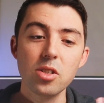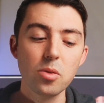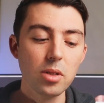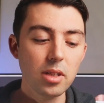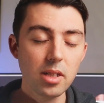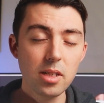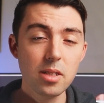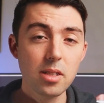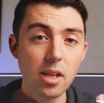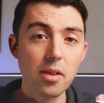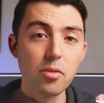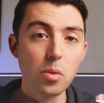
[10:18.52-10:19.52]
you to at
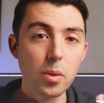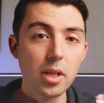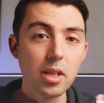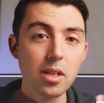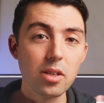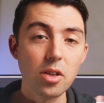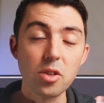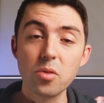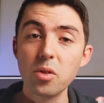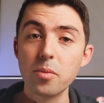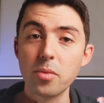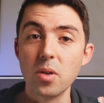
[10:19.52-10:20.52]
least every week go
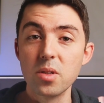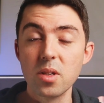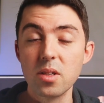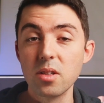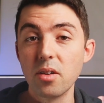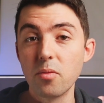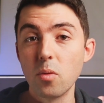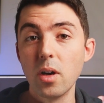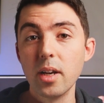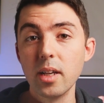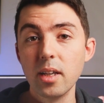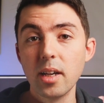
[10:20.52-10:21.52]
through the process of
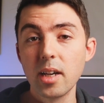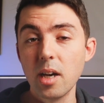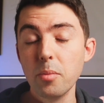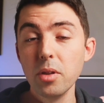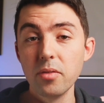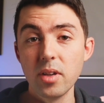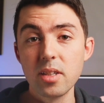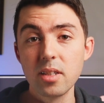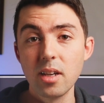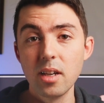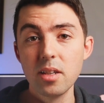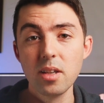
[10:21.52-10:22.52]
writing a couple of
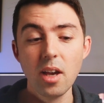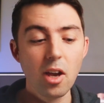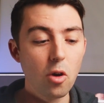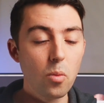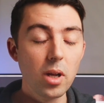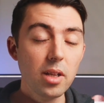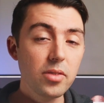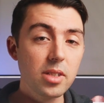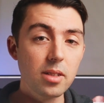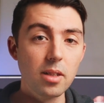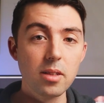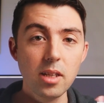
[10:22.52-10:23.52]
essays
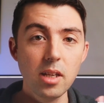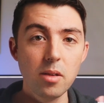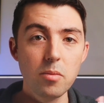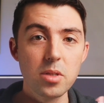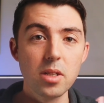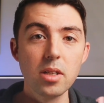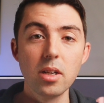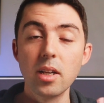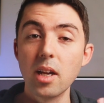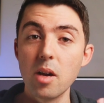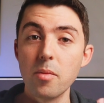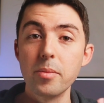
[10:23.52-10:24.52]
relevant to the themes that are
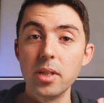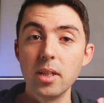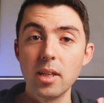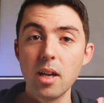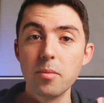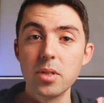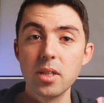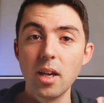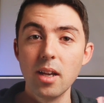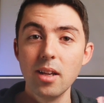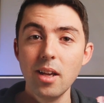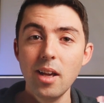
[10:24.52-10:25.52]
going to come up in the
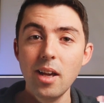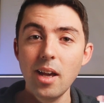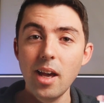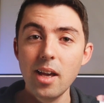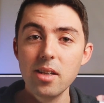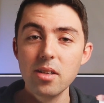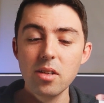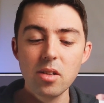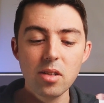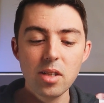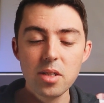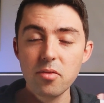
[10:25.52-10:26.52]
GAMSAT. And
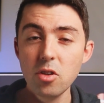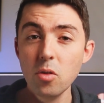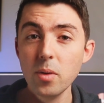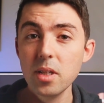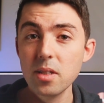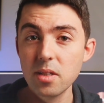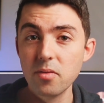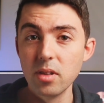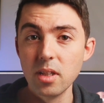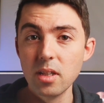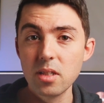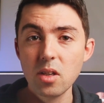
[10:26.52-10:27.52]
there's a few reasons for
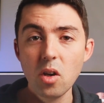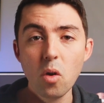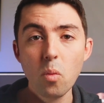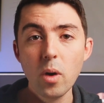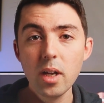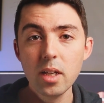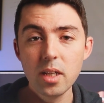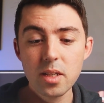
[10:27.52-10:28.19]
this. One